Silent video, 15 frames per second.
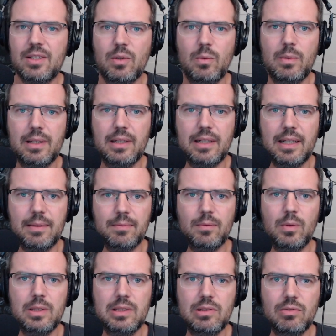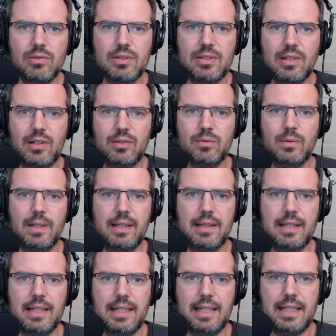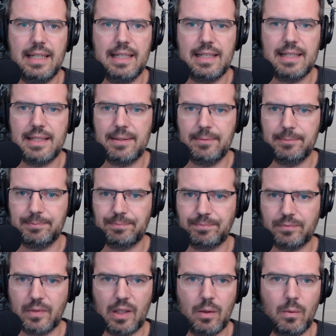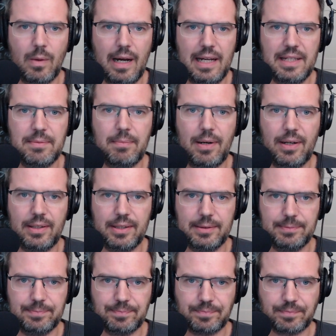So what I want to start with is why Spark?